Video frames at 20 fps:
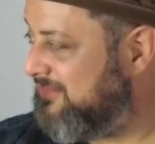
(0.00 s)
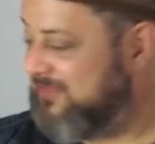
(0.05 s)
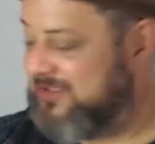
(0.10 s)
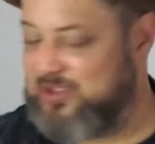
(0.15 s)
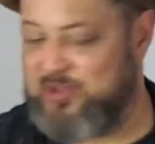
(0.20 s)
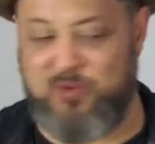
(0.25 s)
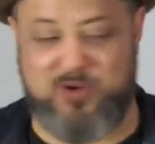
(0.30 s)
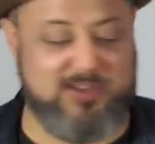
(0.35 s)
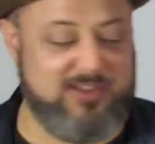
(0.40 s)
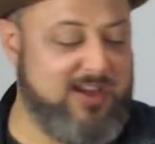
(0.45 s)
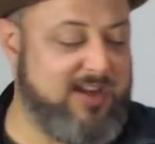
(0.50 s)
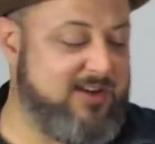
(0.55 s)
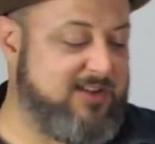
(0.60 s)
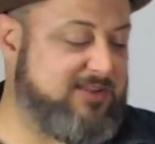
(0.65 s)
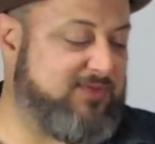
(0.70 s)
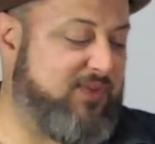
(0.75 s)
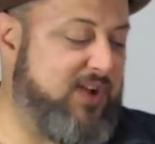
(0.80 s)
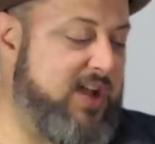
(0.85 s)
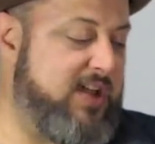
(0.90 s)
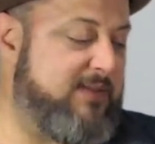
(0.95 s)
Schwarzenegger's
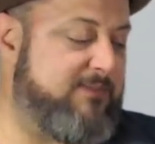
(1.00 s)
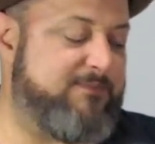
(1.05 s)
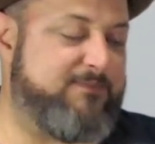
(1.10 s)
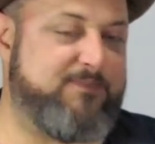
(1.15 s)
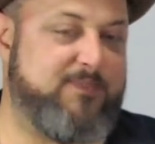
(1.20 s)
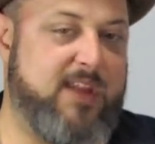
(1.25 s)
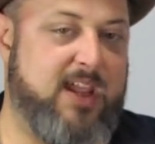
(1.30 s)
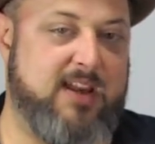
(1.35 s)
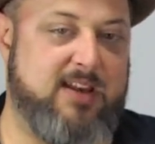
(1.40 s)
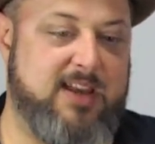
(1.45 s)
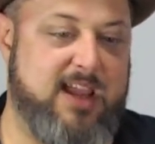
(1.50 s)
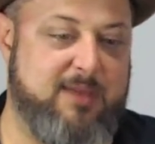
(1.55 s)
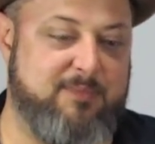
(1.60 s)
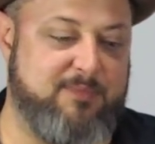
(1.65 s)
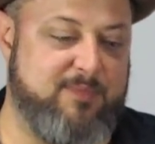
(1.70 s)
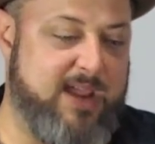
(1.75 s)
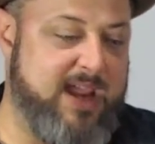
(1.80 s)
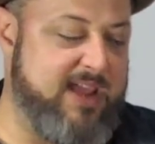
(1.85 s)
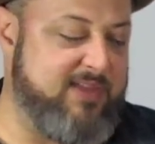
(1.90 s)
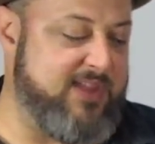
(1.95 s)
fun. And
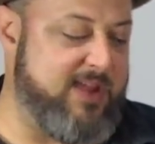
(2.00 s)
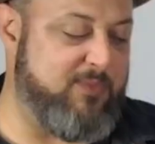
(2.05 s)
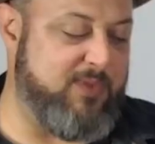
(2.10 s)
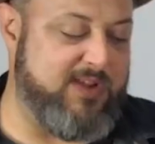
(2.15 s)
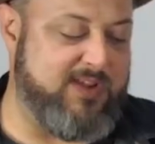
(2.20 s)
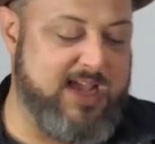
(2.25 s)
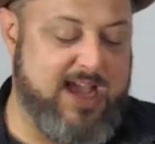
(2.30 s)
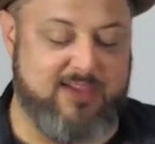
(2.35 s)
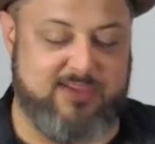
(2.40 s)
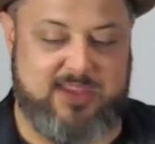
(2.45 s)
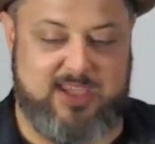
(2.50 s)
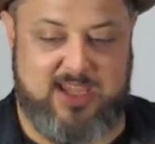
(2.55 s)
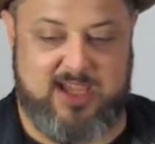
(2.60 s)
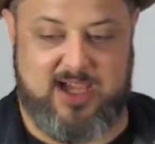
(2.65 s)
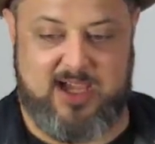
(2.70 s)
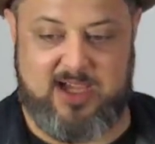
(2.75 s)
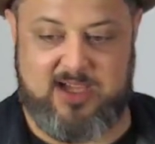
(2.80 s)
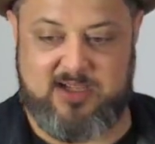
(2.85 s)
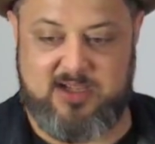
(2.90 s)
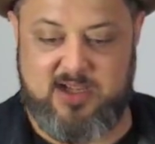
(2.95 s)
then we got
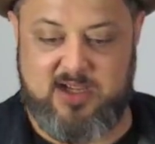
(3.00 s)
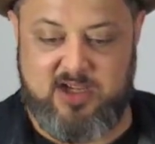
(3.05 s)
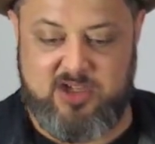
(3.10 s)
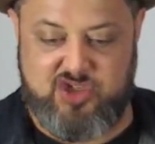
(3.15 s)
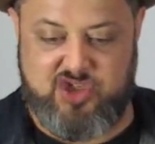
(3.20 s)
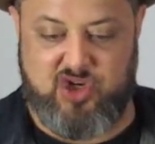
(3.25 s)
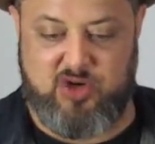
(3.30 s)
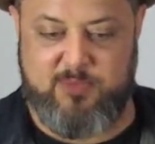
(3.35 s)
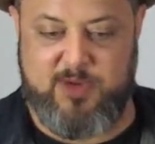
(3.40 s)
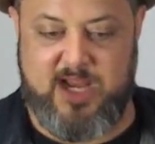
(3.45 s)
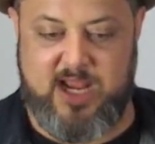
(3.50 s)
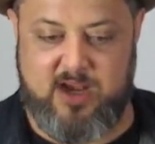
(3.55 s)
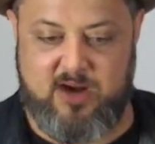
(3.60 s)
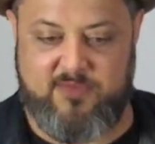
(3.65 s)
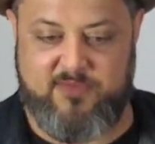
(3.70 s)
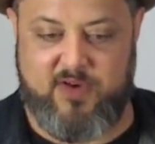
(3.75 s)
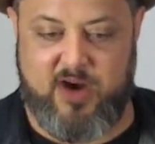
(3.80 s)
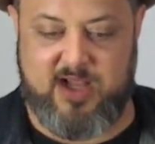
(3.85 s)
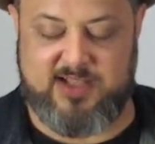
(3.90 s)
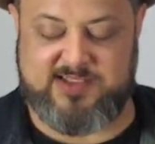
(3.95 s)
the Terminator
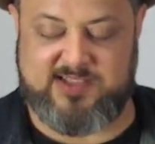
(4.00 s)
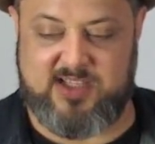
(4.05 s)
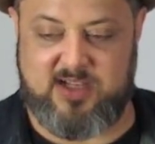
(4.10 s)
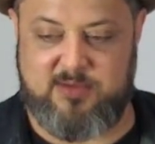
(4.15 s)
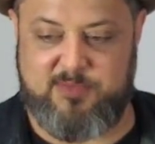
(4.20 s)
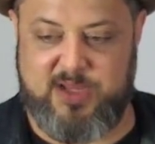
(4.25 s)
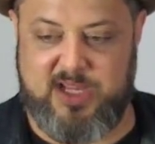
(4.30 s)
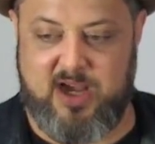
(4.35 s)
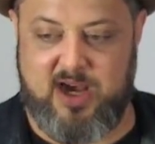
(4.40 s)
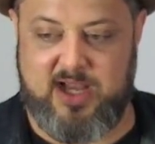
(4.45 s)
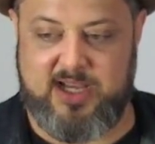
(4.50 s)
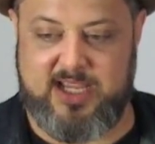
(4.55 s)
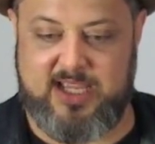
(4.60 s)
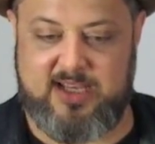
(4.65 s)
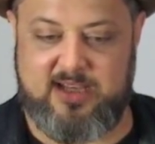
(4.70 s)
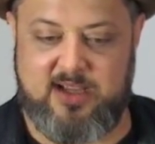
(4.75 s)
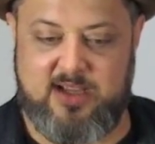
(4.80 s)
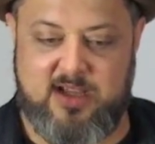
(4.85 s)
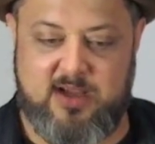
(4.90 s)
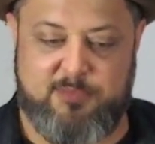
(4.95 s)
font's going to be on it.
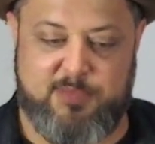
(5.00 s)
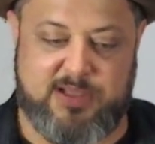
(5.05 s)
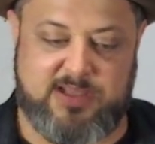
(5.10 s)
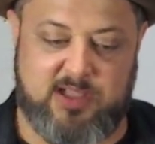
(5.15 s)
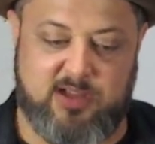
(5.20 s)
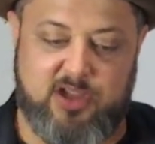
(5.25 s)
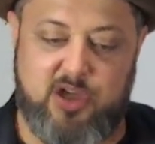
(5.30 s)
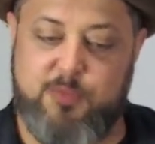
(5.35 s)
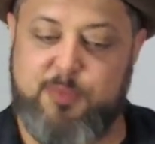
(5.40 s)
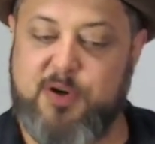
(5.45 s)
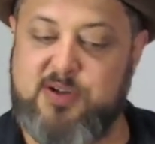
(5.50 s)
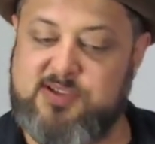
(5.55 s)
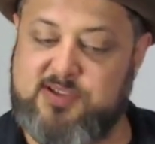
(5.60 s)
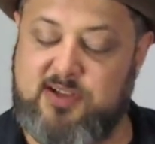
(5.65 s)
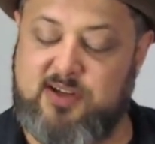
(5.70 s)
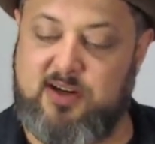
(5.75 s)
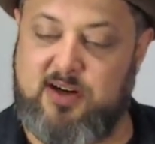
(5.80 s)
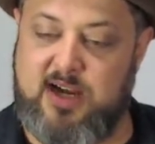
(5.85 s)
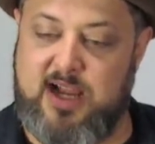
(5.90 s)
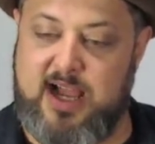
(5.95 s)
But the loopers
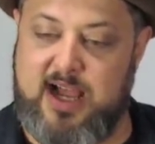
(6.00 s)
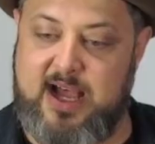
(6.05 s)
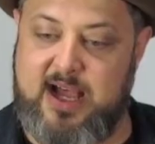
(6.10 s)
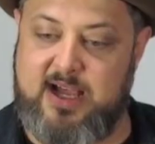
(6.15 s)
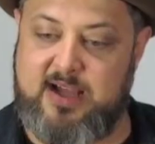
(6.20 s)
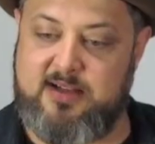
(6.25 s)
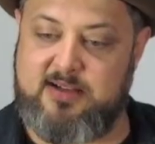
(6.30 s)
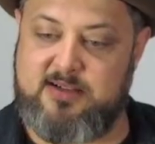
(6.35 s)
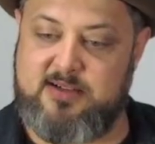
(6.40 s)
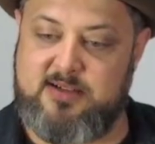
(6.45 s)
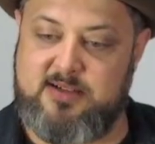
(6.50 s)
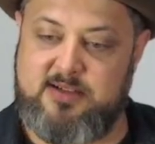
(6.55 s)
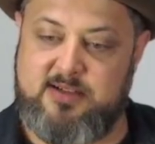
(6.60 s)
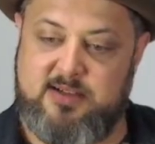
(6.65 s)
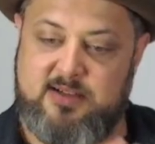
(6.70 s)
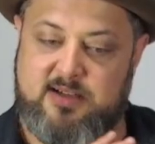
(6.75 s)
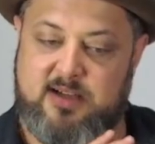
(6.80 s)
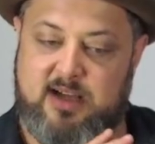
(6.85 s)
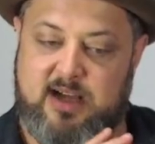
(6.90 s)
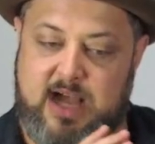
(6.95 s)
are,
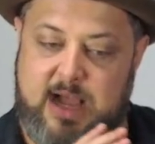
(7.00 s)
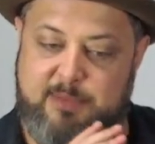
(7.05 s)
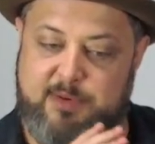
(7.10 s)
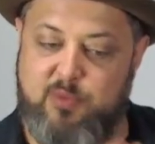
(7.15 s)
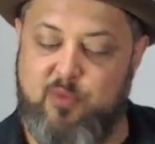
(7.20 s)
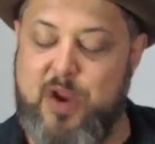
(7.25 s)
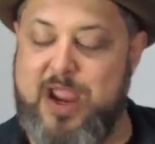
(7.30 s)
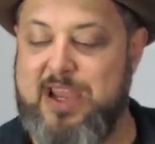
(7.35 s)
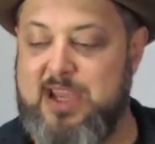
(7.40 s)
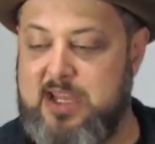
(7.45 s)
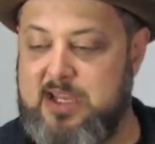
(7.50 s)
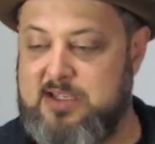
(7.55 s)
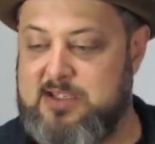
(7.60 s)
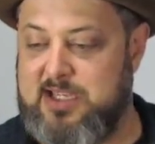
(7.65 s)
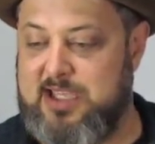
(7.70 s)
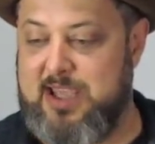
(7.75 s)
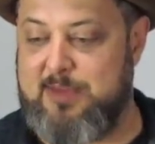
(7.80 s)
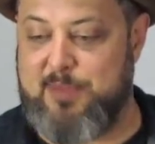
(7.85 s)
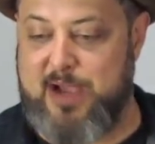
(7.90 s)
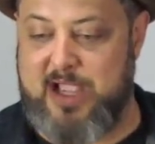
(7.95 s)
I've been waiting to get my